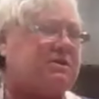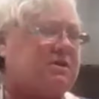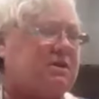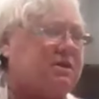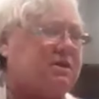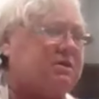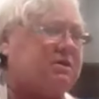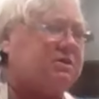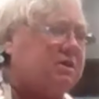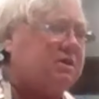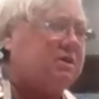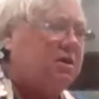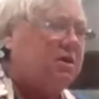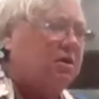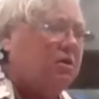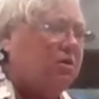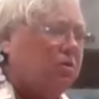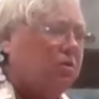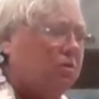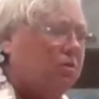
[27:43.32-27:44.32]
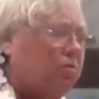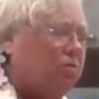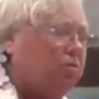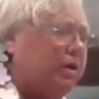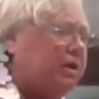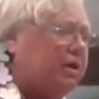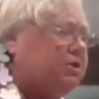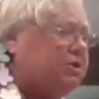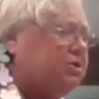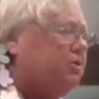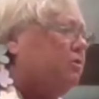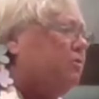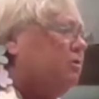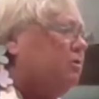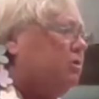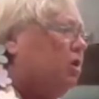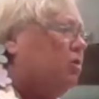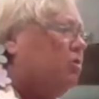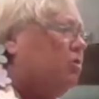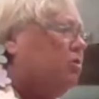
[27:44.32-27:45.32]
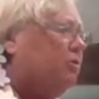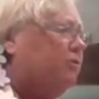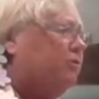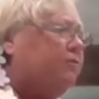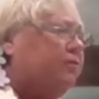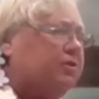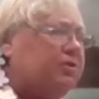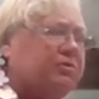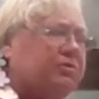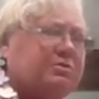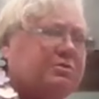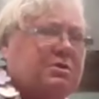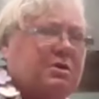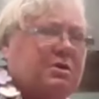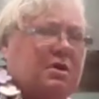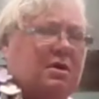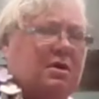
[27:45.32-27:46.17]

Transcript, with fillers: business is we do local